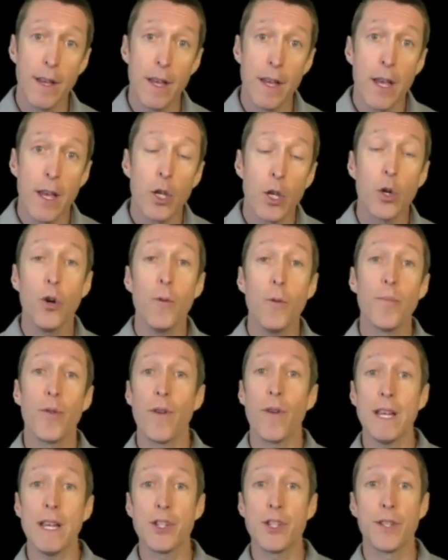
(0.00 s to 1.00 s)

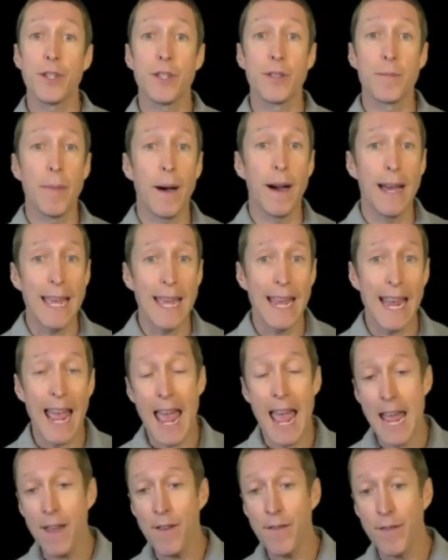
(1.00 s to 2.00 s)
corporations buying
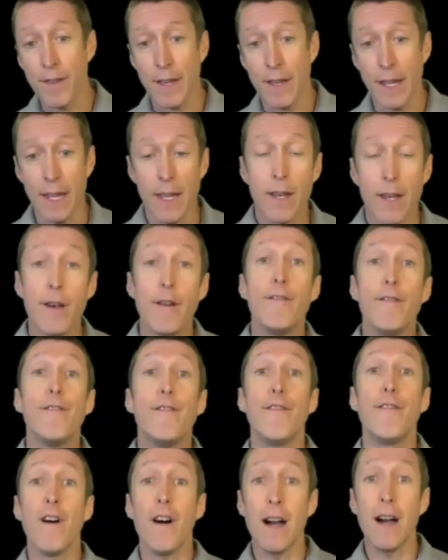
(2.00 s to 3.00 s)
AV,
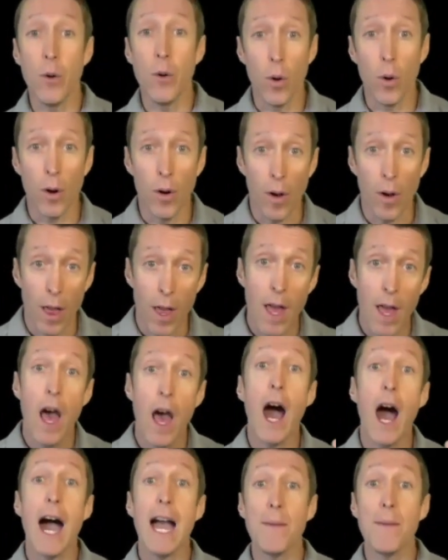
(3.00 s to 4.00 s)
firewall,
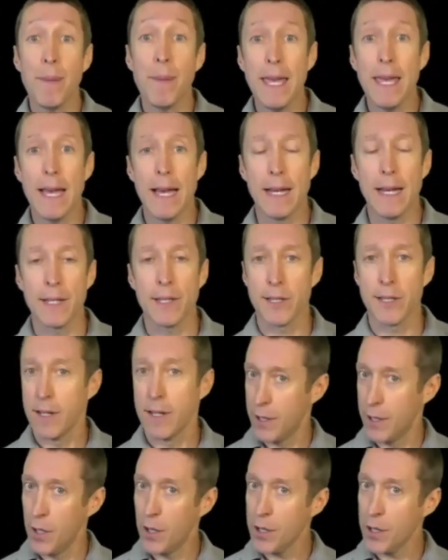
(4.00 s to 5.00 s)
IPS,
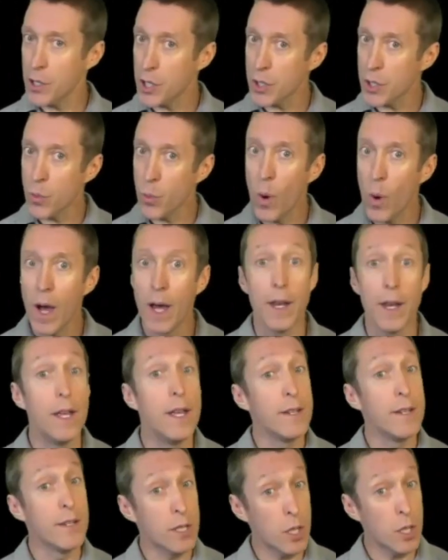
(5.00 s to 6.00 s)
not just one,
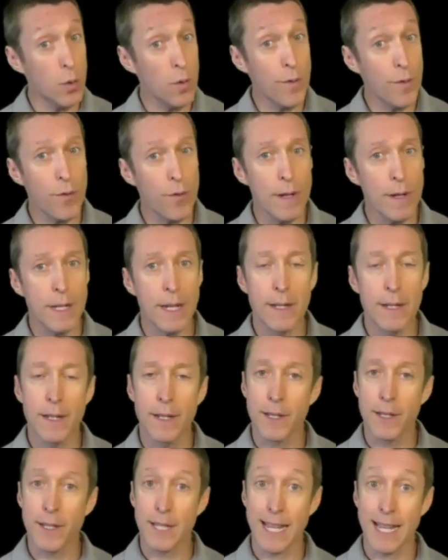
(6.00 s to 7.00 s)
two for
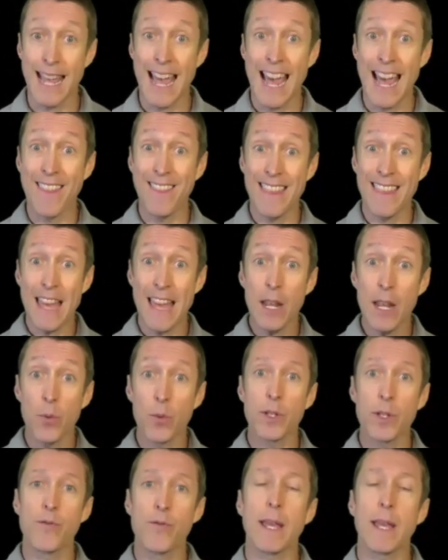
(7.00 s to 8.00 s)
redundancy. And then it
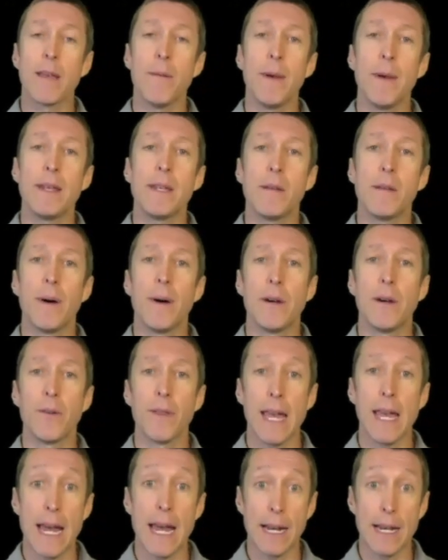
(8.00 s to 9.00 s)
was recommended by all the
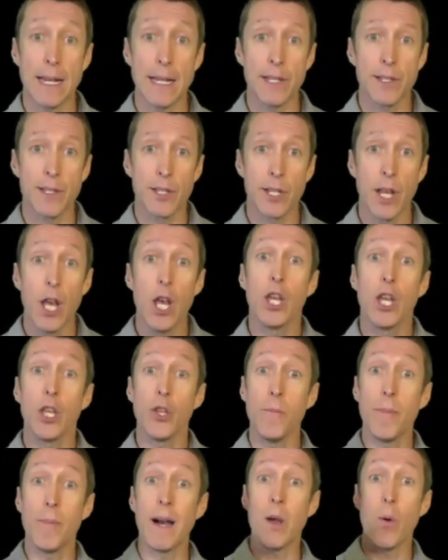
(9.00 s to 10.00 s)
analysts, You
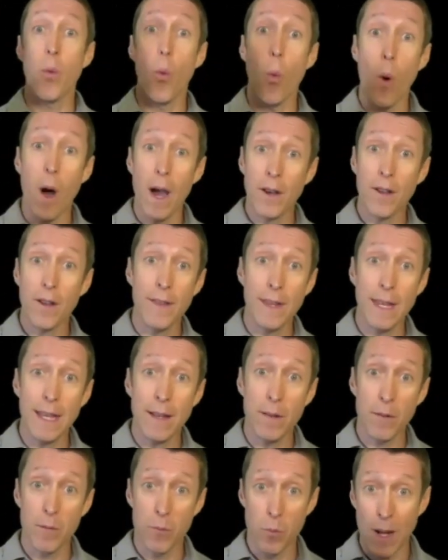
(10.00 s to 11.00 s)
buy
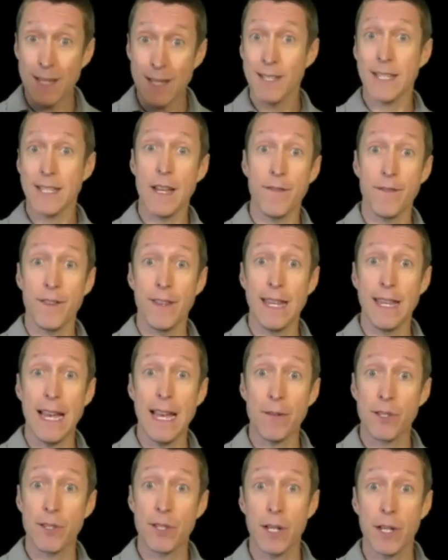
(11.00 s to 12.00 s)
one set for the
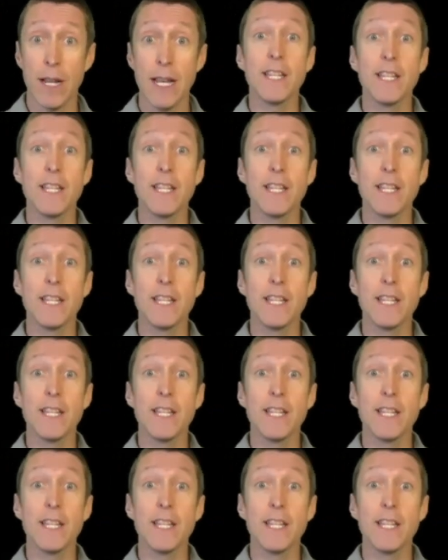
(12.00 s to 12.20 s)
outside,